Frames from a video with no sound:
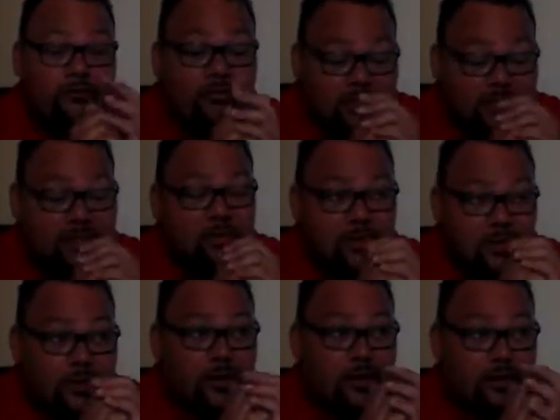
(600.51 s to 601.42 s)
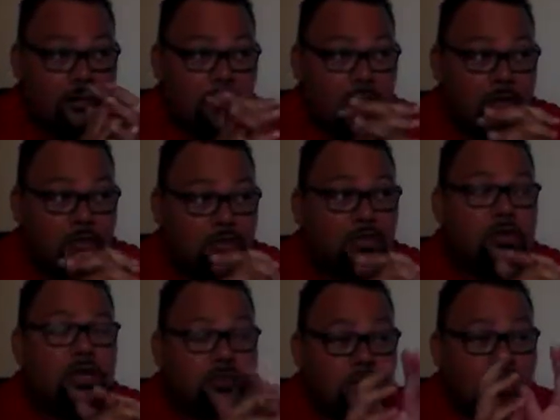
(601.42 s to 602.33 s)
if it's still in there.
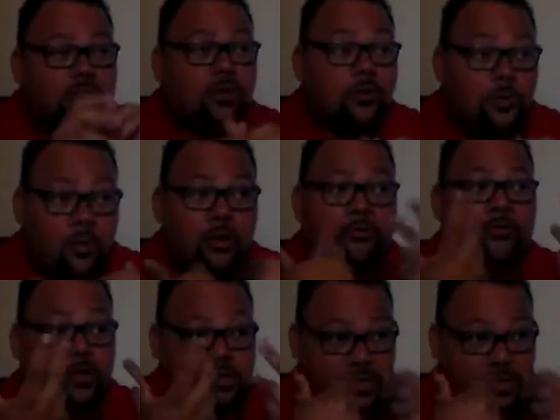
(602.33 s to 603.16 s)
So that's why it's so important for